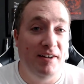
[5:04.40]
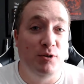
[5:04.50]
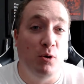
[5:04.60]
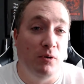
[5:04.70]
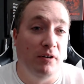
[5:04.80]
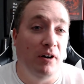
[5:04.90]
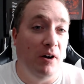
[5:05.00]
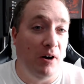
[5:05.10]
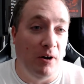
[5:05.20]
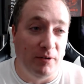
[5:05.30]
It's horror
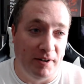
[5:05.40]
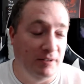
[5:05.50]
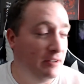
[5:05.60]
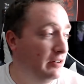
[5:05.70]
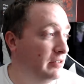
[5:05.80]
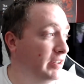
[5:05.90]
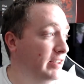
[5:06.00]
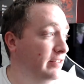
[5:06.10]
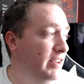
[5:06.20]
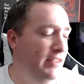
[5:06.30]
all year long.
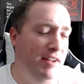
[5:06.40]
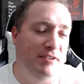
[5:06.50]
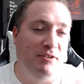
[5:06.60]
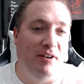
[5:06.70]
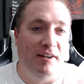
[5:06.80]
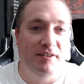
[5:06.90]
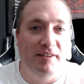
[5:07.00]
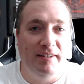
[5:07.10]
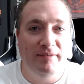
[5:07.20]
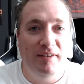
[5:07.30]
And that's the greatest
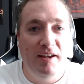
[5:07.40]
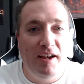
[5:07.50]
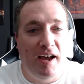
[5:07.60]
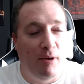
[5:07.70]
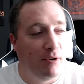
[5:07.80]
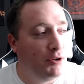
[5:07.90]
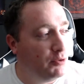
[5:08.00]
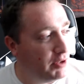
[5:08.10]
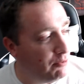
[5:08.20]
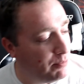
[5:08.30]
thing. I want to
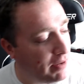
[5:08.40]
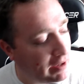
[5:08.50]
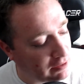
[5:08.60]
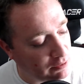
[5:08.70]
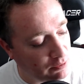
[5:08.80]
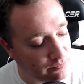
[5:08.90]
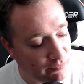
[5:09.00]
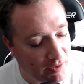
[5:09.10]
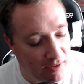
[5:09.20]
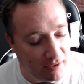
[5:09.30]
do something with Michael
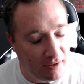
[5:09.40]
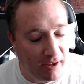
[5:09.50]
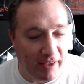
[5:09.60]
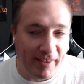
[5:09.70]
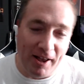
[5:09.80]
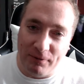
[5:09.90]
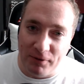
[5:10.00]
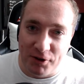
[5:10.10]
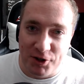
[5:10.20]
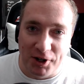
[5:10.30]
and the Elf
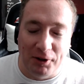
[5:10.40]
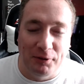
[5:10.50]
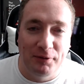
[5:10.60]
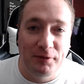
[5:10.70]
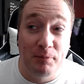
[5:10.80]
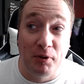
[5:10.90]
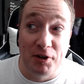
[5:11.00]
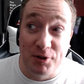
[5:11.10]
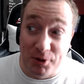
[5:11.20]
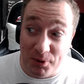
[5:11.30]
on the Shelf
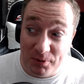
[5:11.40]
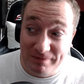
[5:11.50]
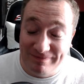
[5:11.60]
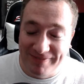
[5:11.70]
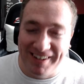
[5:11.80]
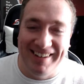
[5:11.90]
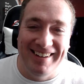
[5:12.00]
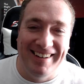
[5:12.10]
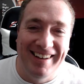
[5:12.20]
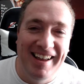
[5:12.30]
pretty soon.
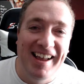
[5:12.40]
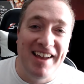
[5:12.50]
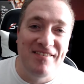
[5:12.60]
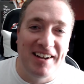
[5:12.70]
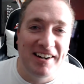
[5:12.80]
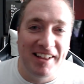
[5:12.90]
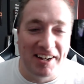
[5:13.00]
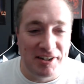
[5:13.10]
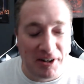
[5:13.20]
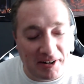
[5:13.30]
If not like
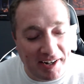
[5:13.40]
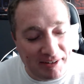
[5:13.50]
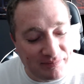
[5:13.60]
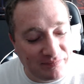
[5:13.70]
a turkey.